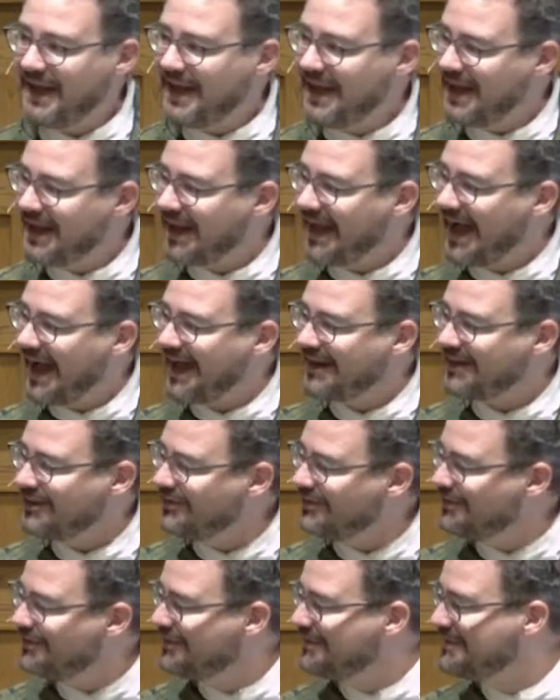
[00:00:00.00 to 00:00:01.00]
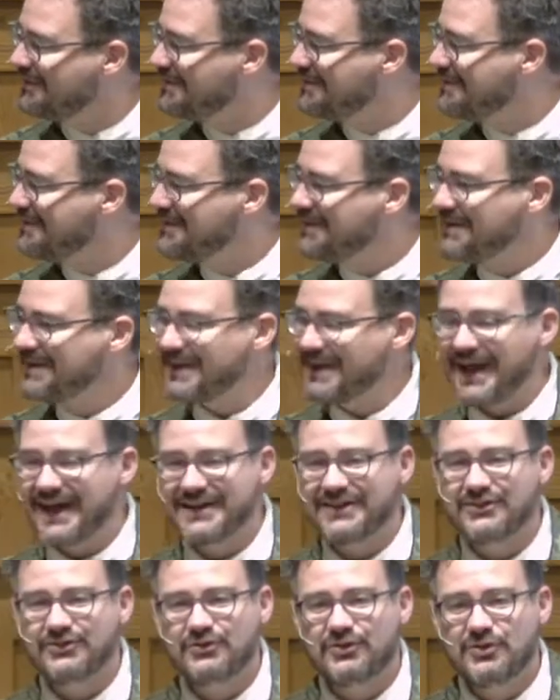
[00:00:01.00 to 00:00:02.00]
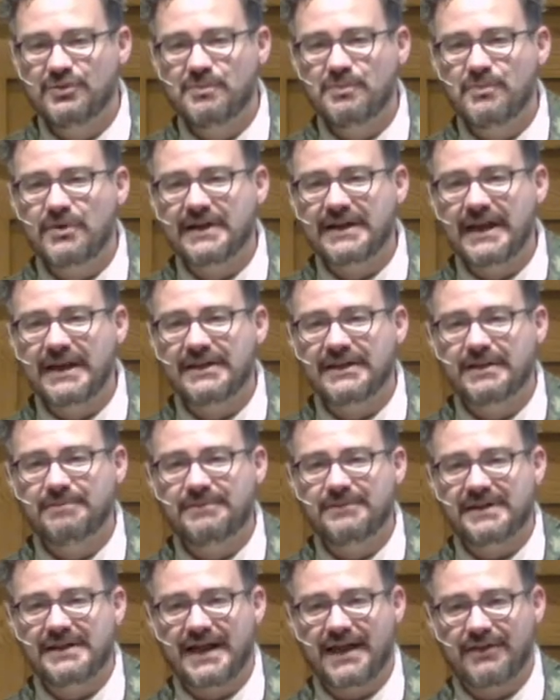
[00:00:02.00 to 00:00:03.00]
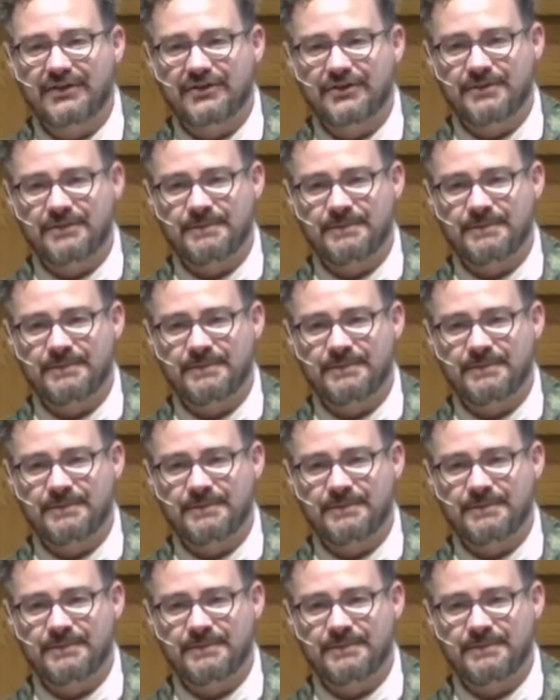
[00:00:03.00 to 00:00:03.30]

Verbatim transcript: And God is, God is bringing them together,